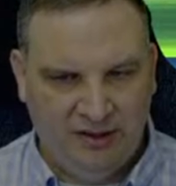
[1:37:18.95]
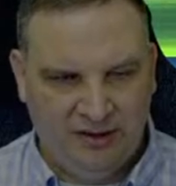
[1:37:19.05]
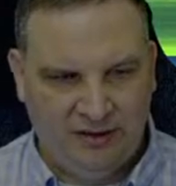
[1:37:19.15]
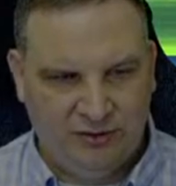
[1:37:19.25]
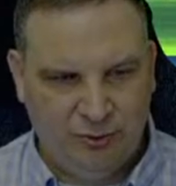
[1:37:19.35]

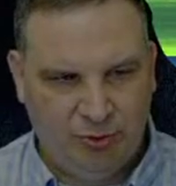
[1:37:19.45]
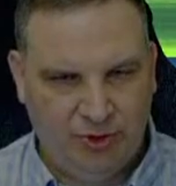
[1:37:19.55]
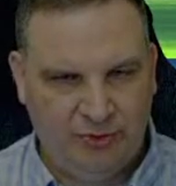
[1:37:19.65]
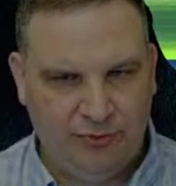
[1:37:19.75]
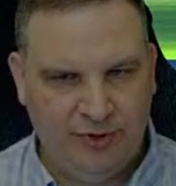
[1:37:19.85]
Uh,
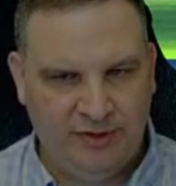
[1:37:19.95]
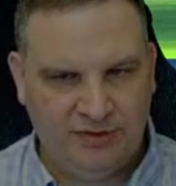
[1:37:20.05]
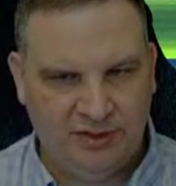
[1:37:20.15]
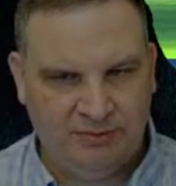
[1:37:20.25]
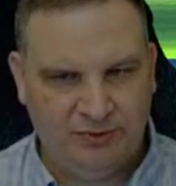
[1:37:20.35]
2.3 in
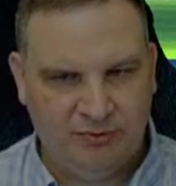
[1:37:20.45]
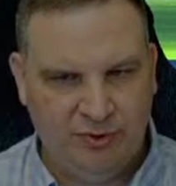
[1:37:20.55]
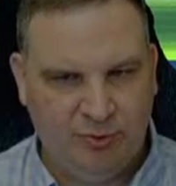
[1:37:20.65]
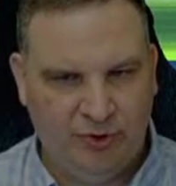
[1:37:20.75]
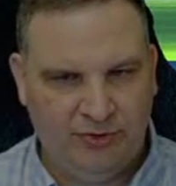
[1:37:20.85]
ships,
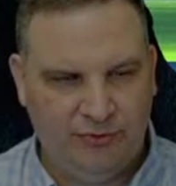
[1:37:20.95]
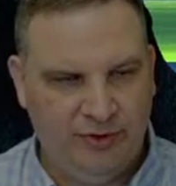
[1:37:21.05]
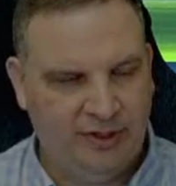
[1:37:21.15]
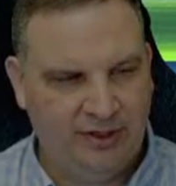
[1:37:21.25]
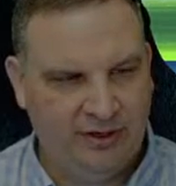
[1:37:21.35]
3.3
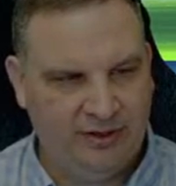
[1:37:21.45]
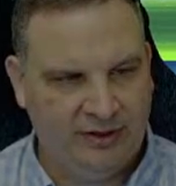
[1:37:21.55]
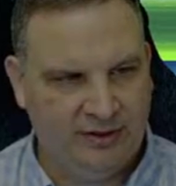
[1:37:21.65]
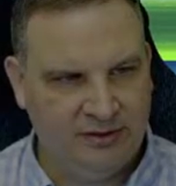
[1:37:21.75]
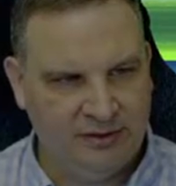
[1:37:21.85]
in
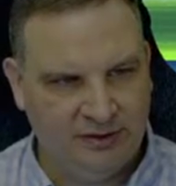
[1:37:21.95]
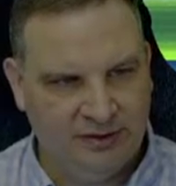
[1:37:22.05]
characters.